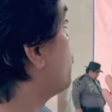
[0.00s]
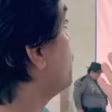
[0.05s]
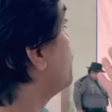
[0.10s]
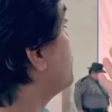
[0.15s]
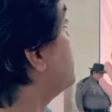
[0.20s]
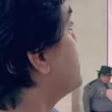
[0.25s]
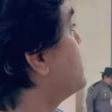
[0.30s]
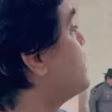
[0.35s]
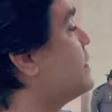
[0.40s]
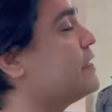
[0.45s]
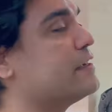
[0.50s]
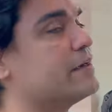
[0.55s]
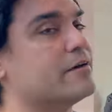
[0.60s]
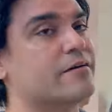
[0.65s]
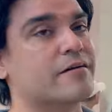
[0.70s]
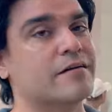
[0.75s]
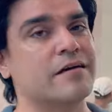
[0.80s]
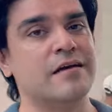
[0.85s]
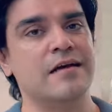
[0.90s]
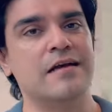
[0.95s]
You can see
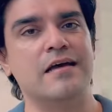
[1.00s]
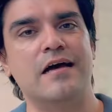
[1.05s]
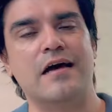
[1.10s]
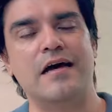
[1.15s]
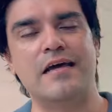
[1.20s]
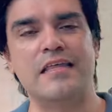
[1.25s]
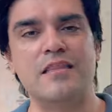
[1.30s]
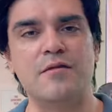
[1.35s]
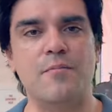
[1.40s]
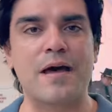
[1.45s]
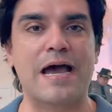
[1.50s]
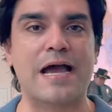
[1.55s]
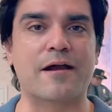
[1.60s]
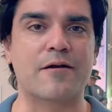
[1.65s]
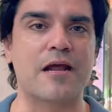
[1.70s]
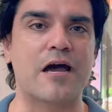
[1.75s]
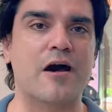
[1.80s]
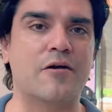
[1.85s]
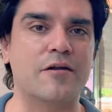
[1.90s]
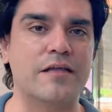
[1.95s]
here in the
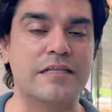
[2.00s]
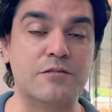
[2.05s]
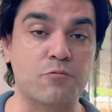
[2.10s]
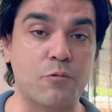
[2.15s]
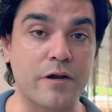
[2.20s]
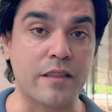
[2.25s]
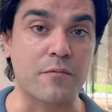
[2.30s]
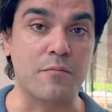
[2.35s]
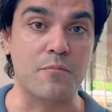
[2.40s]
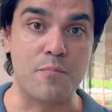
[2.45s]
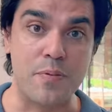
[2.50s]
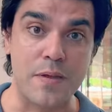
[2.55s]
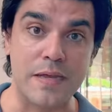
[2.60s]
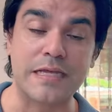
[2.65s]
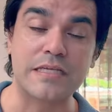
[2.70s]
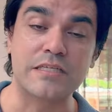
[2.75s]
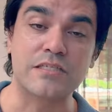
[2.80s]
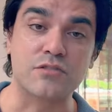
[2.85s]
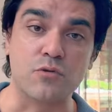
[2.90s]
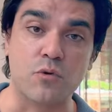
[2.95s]
background, it's one of the
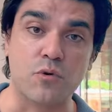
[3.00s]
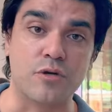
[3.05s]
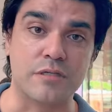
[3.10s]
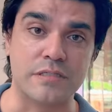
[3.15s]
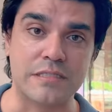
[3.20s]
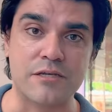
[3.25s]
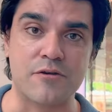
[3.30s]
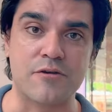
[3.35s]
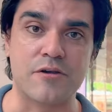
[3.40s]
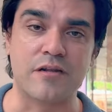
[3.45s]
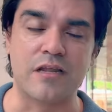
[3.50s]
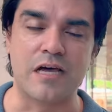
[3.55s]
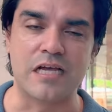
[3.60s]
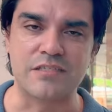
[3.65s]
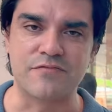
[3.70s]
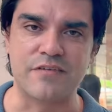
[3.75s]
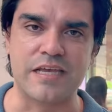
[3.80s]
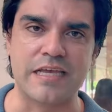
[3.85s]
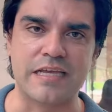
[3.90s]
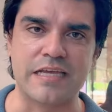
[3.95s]
biggest stores here in Las
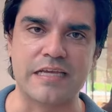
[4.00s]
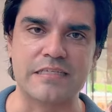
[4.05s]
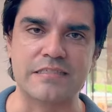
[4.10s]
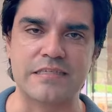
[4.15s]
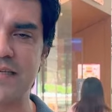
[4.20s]
Vegas.